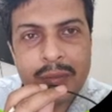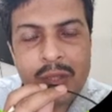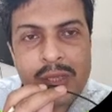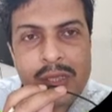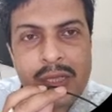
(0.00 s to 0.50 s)

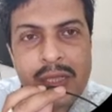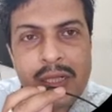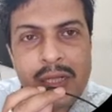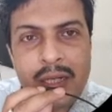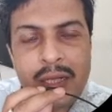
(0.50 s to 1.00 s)
because the
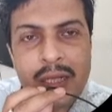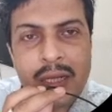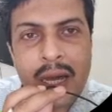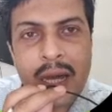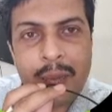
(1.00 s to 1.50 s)
signal are
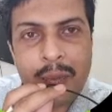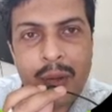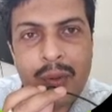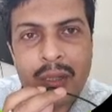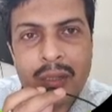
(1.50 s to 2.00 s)
getting higher
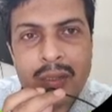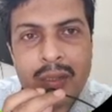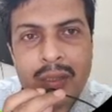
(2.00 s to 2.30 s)
power,